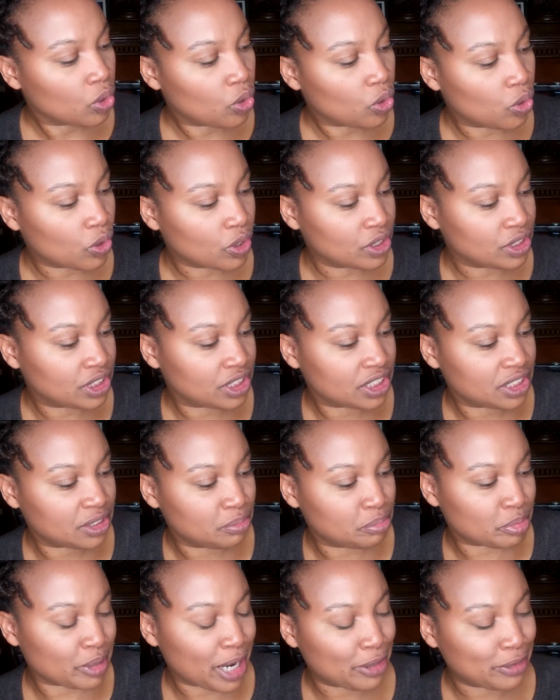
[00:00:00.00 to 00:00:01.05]

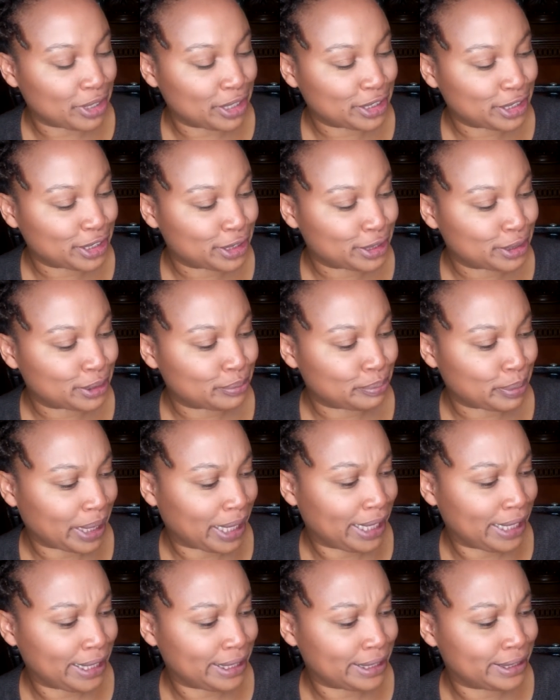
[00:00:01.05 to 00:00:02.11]
orangish, brownish,
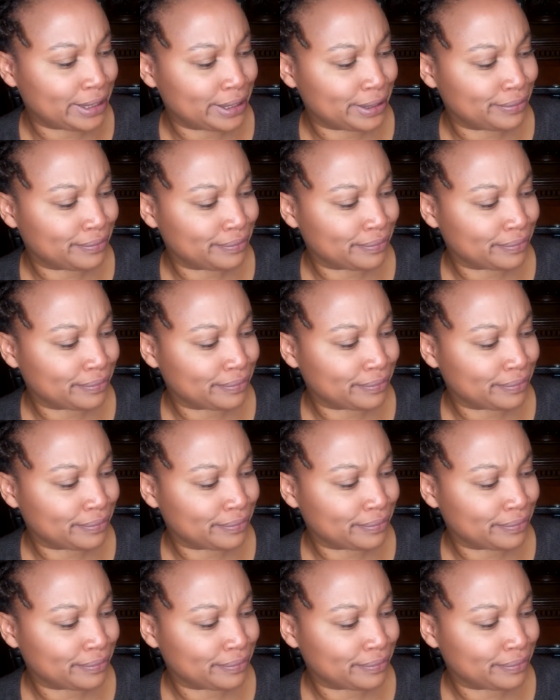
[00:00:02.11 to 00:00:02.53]
beige.